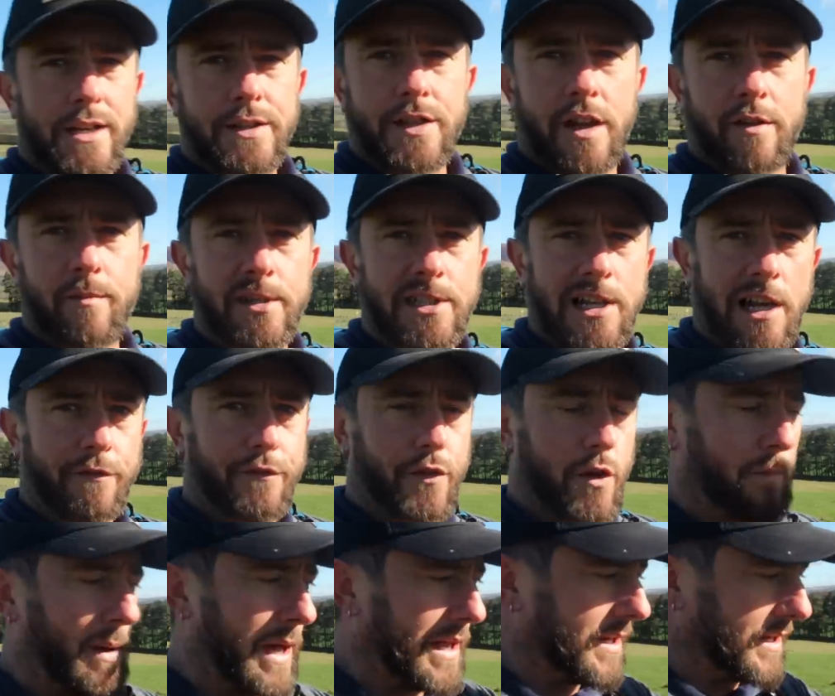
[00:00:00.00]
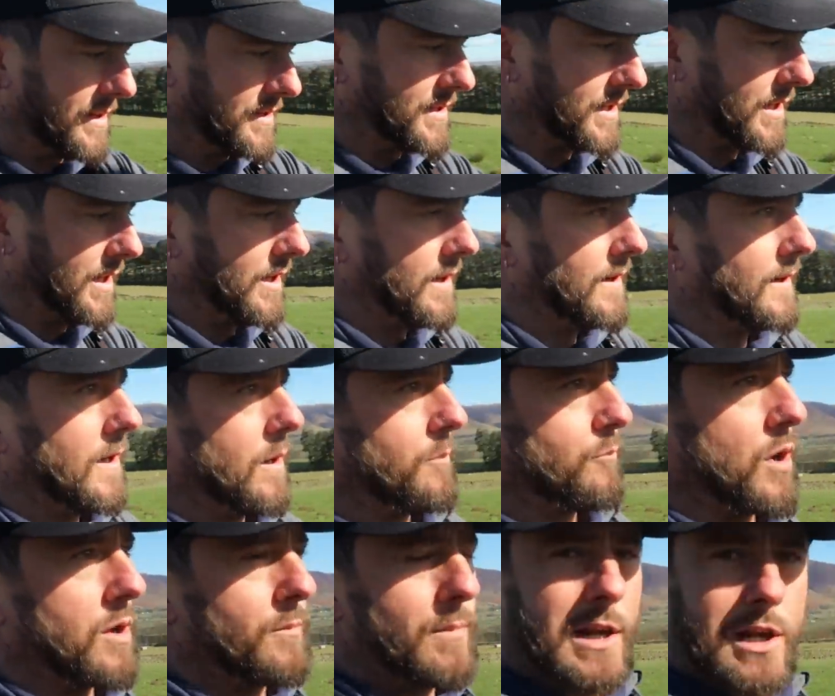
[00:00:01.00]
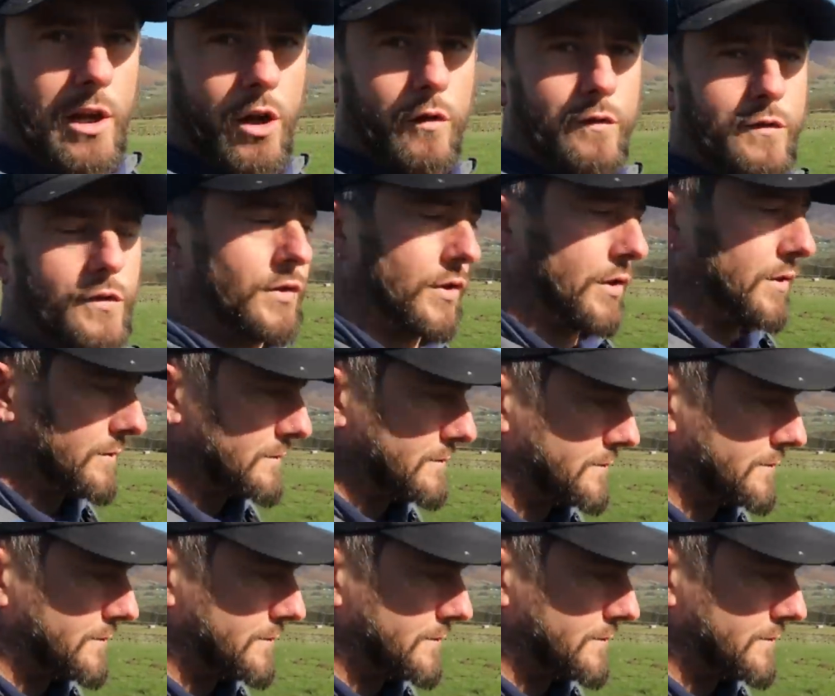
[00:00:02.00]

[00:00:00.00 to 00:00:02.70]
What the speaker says: save myself a few pennies, bring me gloves,